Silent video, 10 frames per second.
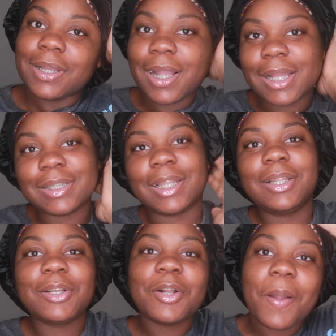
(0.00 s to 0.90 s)
Guys, I
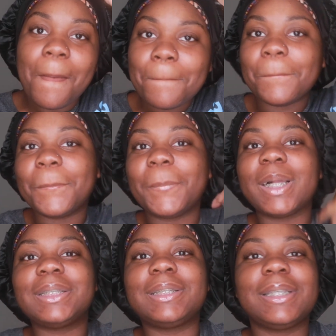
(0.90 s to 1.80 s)
look
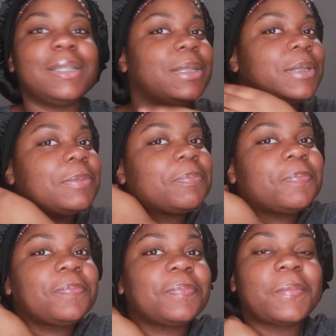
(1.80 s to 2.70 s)
busted.
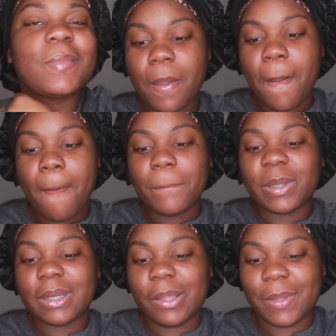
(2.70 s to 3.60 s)

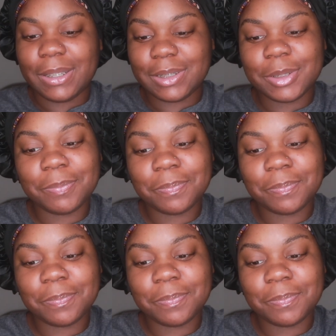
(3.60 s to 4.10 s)
But anyways,